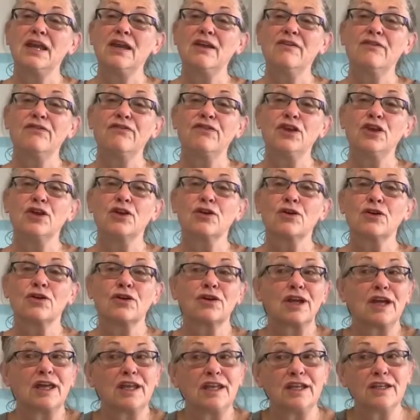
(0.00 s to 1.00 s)
if you're
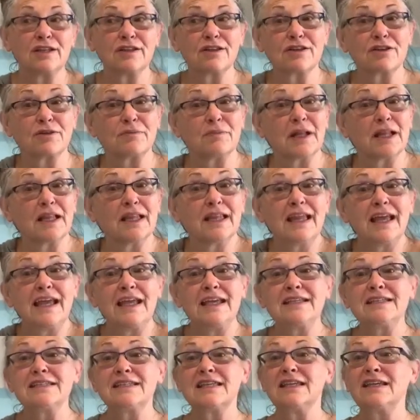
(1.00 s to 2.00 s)
getting a little bit
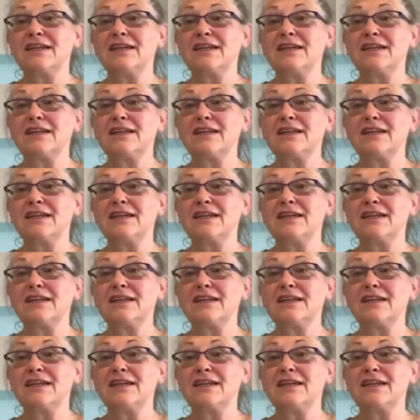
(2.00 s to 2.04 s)
lazy,